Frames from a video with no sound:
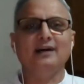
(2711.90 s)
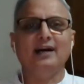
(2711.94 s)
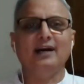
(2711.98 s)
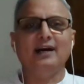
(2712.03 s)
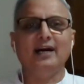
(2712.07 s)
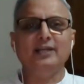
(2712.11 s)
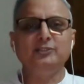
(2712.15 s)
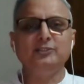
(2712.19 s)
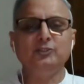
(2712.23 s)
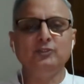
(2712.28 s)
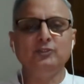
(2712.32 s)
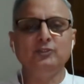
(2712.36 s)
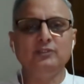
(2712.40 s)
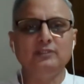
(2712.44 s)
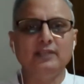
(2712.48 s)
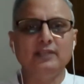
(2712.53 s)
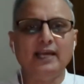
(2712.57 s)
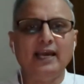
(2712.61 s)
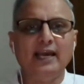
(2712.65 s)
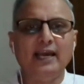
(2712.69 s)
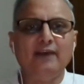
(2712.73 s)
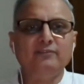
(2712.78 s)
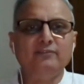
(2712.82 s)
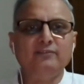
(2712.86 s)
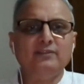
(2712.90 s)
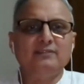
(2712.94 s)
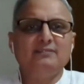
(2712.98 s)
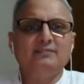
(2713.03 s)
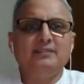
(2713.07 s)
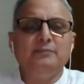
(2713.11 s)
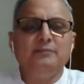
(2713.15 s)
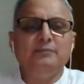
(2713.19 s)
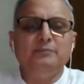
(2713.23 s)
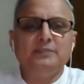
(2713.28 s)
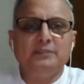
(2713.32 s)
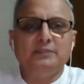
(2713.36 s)
I should have the
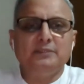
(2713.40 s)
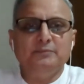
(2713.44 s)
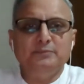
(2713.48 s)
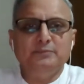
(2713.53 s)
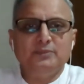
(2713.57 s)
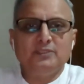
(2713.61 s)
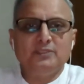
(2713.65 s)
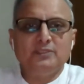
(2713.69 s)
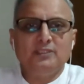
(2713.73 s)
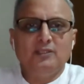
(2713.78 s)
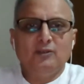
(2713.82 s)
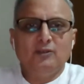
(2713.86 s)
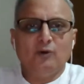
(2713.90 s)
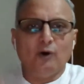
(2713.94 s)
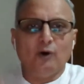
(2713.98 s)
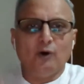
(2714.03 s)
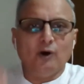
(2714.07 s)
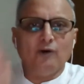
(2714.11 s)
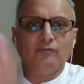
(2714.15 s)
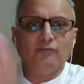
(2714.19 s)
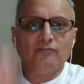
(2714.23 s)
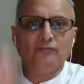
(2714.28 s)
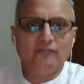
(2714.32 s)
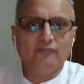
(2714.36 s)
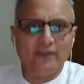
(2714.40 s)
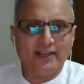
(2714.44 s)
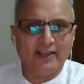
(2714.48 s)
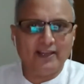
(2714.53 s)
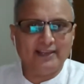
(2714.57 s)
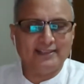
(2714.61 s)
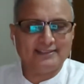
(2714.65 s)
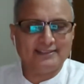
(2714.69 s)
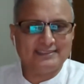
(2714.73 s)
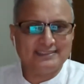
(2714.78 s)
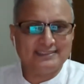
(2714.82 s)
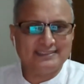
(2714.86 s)
symptoms of
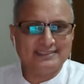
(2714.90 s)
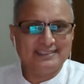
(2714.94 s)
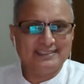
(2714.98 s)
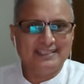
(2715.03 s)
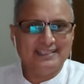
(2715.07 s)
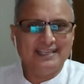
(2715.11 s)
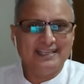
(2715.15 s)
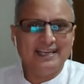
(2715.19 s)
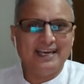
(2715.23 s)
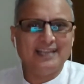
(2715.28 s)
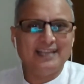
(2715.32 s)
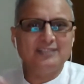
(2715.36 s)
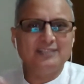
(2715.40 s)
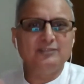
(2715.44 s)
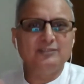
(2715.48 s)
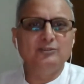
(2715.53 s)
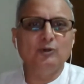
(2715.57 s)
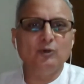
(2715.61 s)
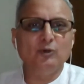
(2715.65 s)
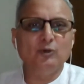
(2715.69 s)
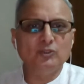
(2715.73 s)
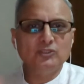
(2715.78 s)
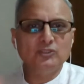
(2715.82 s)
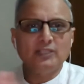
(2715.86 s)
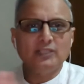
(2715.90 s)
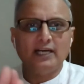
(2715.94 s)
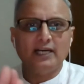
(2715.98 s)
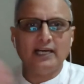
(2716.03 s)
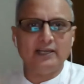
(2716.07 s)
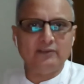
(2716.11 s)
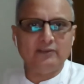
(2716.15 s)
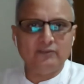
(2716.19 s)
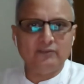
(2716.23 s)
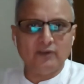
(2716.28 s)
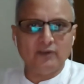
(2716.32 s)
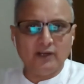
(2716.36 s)
wellness. And those
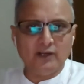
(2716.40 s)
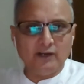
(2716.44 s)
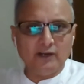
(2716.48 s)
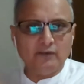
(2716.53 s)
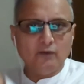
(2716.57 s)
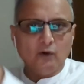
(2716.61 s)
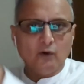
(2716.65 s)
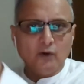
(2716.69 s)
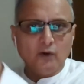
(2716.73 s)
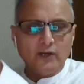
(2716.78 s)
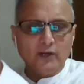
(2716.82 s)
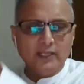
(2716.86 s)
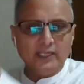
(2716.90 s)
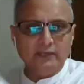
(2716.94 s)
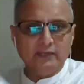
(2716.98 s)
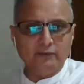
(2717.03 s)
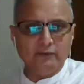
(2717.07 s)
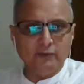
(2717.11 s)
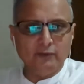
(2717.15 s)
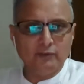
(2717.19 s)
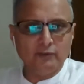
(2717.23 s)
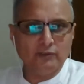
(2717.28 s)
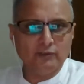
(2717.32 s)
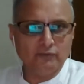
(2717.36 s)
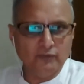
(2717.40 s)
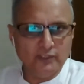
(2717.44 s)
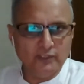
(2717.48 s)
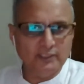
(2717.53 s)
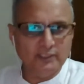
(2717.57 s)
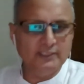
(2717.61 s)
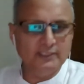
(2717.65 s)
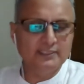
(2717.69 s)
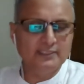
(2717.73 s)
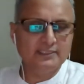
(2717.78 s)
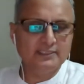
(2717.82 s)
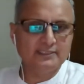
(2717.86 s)
I, I already given you the
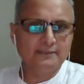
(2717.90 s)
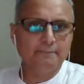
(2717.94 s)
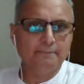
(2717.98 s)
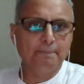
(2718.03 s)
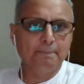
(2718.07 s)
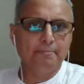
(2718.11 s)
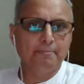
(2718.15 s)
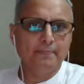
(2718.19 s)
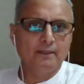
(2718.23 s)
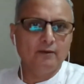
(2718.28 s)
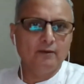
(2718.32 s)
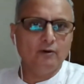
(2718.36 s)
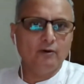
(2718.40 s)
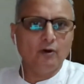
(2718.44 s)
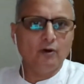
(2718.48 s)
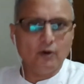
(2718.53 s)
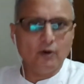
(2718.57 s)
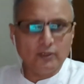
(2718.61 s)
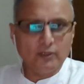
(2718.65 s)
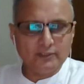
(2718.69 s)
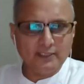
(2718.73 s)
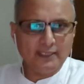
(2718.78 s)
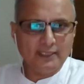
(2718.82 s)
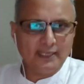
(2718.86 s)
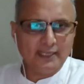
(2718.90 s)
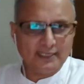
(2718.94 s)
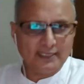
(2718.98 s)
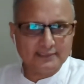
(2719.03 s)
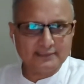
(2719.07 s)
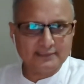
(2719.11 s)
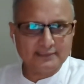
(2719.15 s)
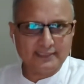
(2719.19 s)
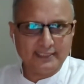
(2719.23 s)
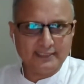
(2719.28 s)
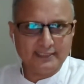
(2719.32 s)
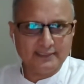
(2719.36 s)
words on the
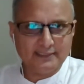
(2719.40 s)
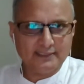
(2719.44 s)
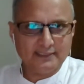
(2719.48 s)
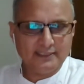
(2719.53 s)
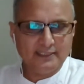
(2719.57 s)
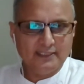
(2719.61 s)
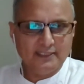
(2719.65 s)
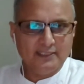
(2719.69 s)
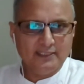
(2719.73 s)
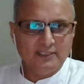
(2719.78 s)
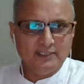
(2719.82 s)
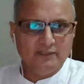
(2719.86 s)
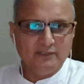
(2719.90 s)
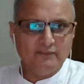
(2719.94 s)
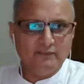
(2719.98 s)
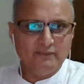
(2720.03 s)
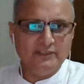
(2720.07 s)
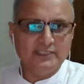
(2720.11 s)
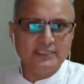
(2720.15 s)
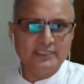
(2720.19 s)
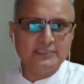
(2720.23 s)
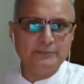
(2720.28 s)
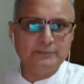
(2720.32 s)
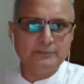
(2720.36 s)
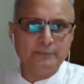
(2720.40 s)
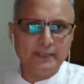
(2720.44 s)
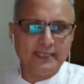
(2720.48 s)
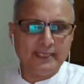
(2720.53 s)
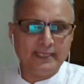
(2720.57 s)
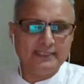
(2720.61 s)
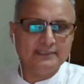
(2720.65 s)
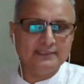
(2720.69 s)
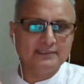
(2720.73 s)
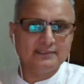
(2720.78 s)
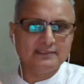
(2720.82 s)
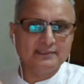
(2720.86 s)
last end, which
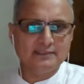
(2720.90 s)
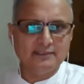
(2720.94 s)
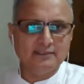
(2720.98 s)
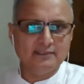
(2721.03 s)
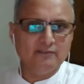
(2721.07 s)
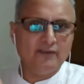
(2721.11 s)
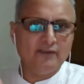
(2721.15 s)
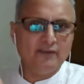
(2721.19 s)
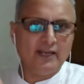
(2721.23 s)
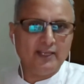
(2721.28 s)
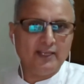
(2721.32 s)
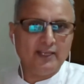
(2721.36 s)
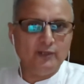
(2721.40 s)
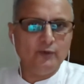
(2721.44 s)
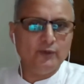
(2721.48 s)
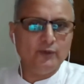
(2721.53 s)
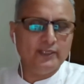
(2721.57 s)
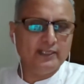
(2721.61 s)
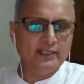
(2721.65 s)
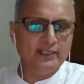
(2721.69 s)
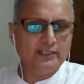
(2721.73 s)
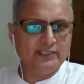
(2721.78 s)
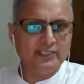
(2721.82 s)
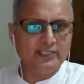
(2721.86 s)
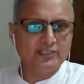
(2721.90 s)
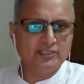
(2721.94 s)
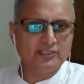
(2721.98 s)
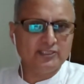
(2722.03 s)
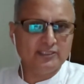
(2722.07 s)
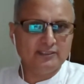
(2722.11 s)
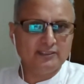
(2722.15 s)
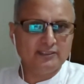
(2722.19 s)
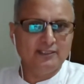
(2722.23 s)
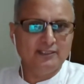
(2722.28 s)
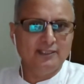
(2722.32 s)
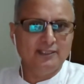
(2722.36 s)
explains the value
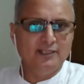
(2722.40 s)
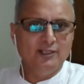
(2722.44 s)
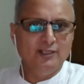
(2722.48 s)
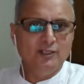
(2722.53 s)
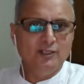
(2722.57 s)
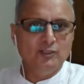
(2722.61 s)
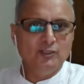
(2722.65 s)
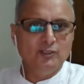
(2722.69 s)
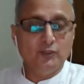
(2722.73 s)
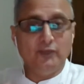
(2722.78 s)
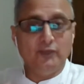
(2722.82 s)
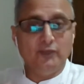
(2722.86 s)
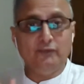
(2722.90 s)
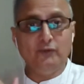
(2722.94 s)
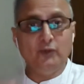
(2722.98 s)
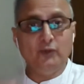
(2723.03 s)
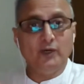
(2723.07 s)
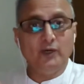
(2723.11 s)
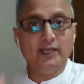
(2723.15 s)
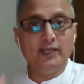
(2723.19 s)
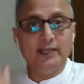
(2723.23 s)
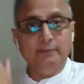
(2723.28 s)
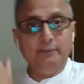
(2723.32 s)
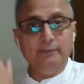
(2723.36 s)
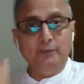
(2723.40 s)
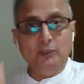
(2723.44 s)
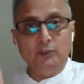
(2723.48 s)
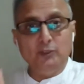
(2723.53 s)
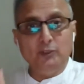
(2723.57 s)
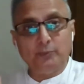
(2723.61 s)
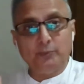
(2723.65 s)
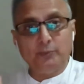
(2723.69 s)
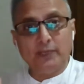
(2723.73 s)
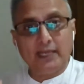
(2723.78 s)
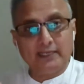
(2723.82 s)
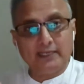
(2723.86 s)
orientation. So if you are able
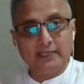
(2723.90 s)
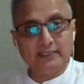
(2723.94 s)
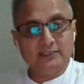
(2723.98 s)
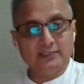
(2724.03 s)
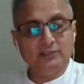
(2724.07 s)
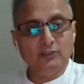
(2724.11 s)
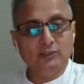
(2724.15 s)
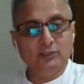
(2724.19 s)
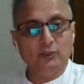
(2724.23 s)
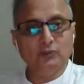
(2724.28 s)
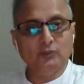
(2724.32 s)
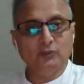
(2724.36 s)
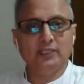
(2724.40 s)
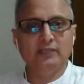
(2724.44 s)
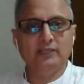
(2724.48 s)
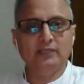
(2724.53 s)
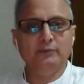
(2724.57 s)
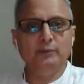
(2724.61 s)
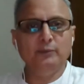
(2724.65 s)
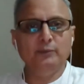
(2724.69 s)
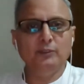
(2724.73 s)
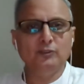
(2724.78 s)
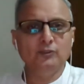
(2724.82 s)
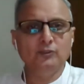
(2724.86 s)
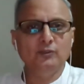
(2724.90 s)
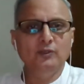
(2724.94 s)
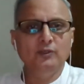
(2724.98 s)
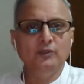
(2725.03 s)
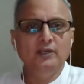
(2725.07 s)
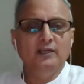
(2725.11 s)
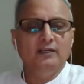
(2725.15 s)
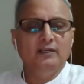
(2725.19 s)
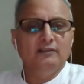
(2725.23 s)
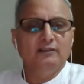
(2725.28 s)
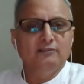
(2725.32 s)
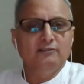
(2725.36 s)
to practice those and able to
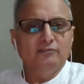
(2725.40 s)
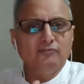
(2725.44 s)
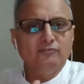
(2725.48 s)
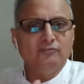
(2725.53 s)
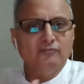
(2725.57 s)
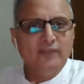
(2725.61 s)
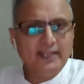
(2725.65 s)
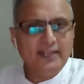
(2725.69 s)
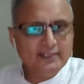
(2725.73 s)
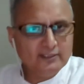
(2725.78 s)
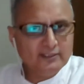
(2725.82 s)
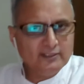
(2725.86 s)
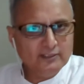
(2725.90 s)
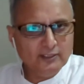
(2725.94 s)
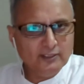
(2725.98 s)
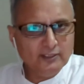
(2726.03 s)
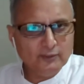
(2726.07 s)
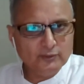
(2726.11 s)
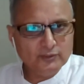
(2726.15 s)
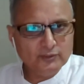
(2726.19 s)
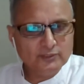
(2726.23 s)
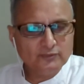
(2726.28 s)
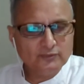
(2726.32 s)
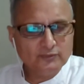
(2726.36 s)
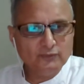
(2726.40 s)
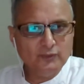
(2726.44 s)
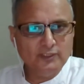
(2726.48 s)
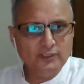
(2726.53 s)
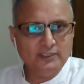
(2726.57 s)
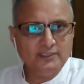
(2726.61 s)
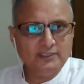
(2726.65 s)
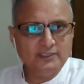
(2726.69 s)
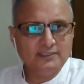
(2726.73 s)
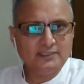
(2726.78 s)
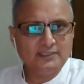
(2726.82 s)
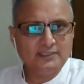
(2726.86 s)
reflect those
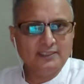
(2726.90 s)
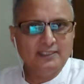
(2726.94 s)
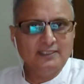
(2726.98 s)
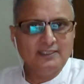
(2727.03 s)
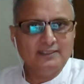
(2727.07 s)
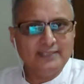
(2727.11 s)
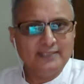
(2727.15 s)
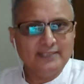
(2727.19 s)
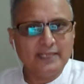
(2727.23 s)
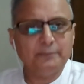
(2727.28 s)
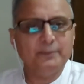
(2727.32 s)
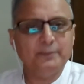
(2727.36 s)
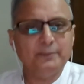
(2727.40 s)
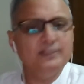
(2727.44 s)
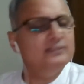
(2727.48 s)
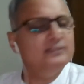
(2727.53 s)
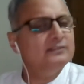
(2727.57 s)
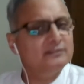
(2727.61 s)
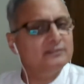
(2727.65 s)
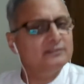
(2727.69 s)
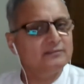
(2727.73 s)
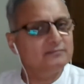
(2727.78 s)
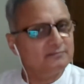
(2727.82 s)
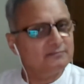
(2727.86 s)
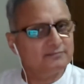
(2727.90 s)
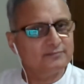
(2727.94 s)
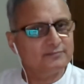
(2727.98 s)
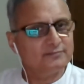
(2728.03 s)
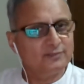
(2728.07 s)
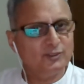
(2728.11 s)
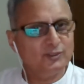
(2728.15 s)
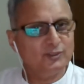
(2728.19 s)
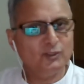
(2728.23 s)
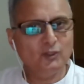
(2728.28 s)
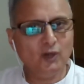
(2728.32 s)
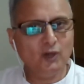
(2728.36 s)
words, that means
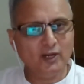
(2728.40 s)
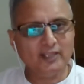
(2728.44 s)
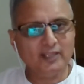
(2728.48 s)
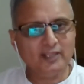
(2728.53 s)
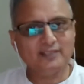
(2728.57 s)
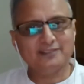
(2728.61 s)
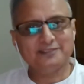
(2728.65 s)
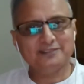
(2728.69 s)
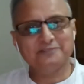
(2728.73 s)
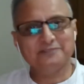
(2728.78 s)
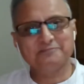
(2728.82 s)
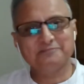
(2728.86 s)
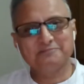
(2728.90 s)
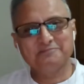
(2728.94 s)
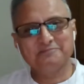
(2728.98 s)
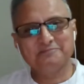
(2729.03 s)
you got it.